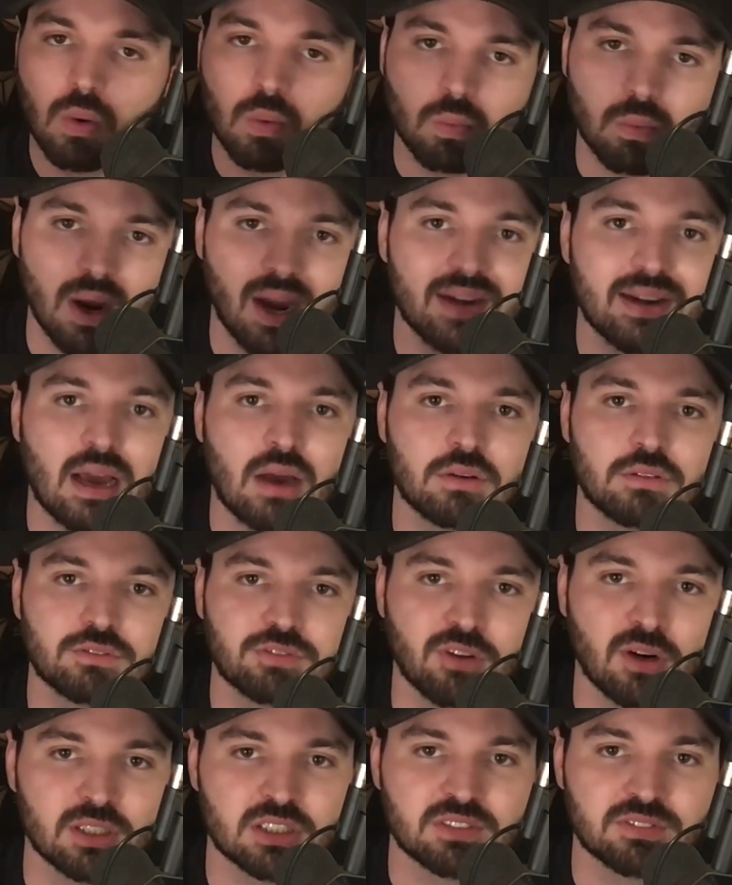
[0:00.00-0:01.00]
right out in
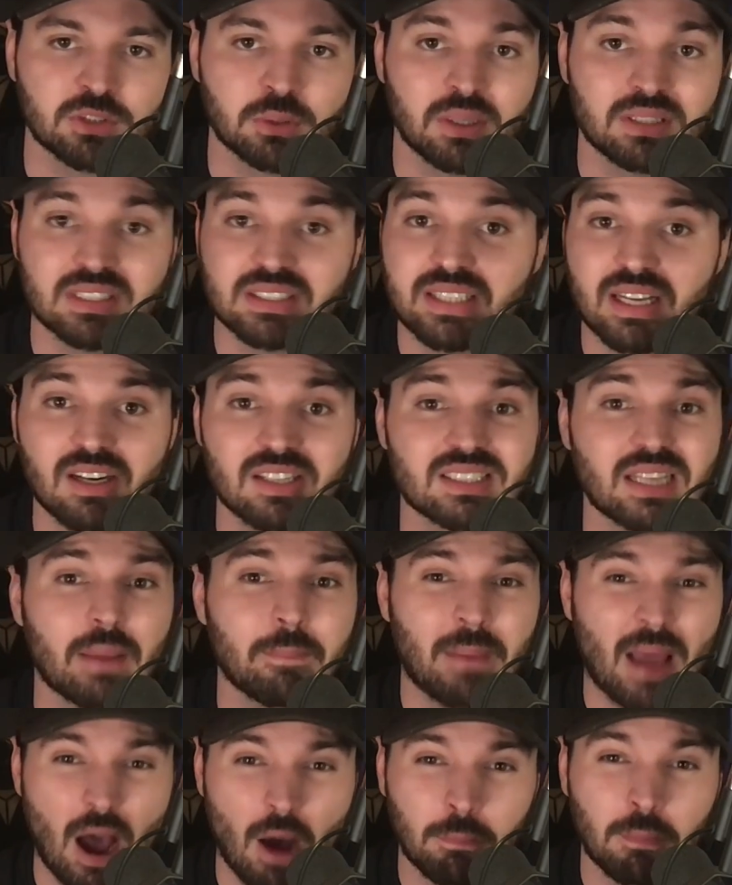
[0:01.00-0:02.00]
front of you and that there is a
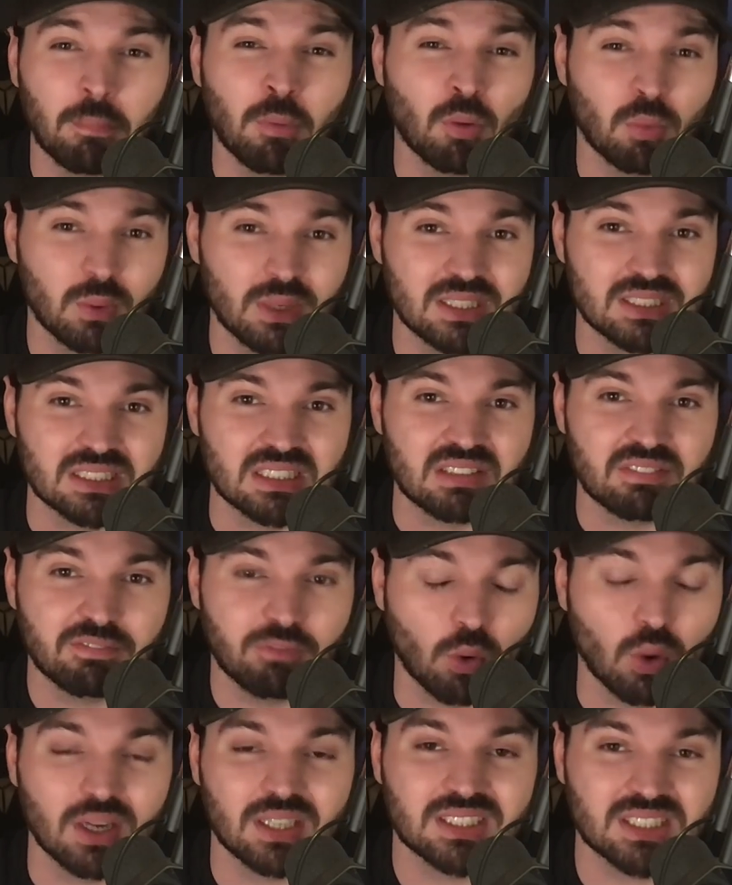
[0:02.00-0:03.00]
palpable reason
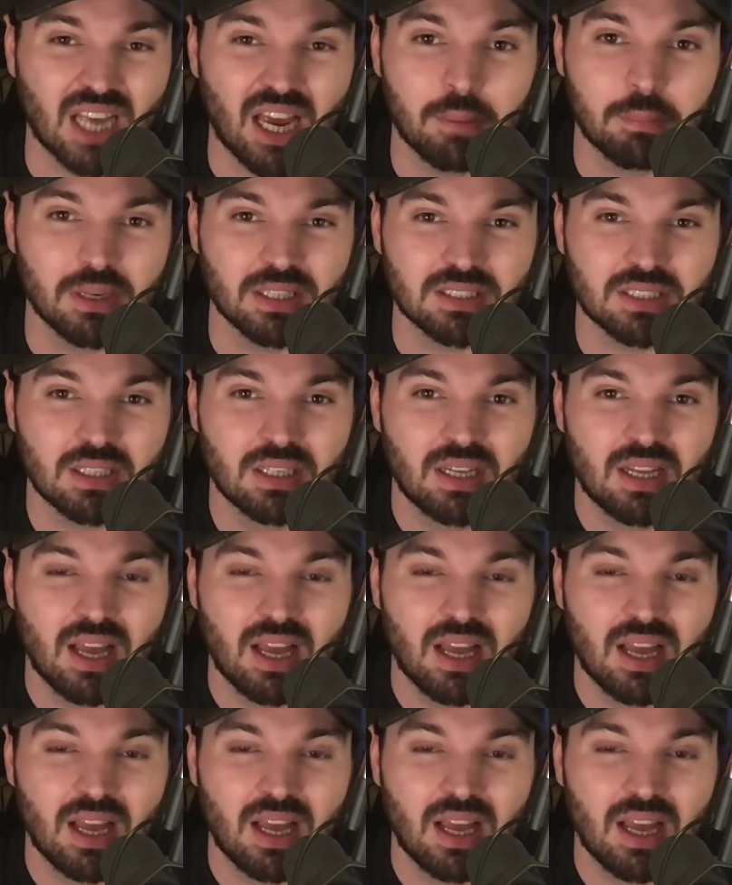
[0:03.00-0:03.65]
for excitement.